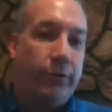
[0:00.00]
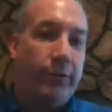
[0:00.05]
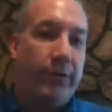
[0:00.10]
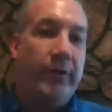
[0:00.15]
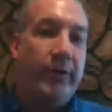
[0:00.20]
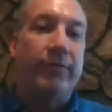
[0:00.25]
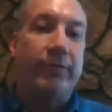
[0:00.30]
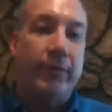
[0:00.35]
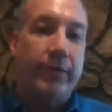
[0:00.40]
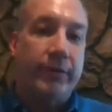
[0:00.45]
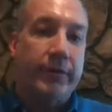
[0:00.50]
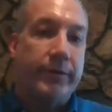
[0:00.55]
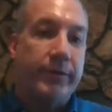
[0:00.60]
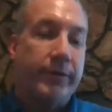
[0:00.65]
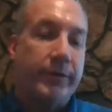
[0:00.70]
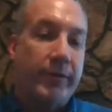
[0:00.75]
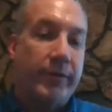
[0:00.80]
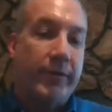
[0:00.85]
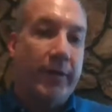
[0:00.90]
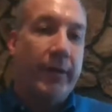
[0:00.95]
the
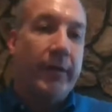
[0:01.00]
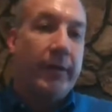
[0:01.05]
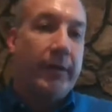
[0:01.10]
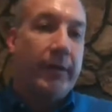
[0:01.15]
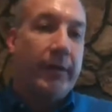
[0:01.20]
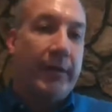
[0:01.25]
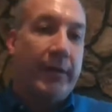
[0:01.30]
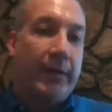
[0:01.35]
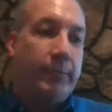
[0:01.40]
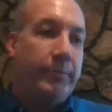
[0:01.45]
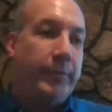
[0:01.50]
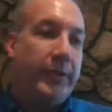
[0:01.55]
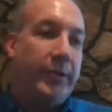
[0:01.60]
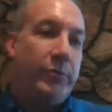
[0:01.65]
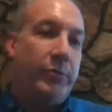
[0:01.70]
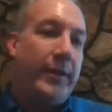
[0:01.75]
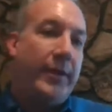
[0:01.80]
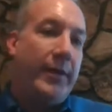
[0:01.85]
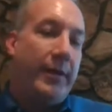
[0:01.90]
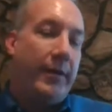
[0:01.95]
difference um,
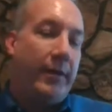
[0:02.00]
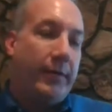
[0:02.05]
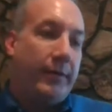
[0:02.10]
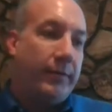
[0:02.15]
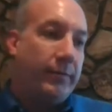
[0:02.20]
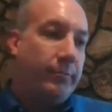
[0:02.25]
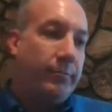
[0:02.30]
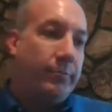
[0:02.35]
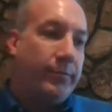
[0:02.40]
between a